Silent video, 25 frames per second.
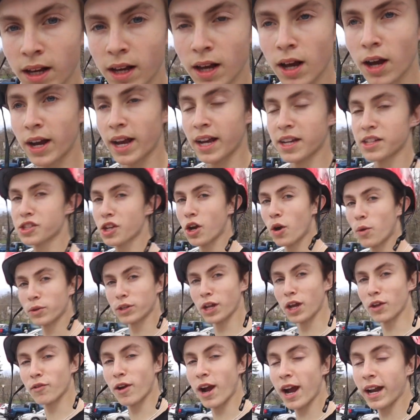Okay, so we're
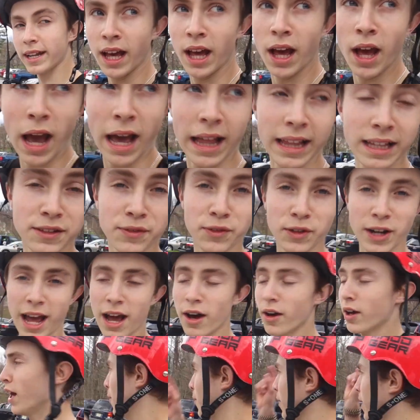done riding, at least for
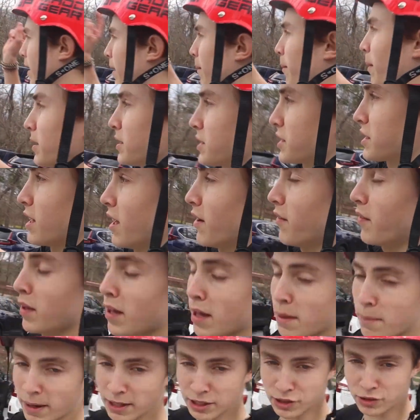now. We got a bunch of stuff
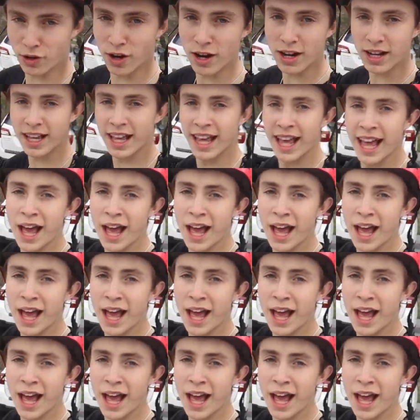in my trunk.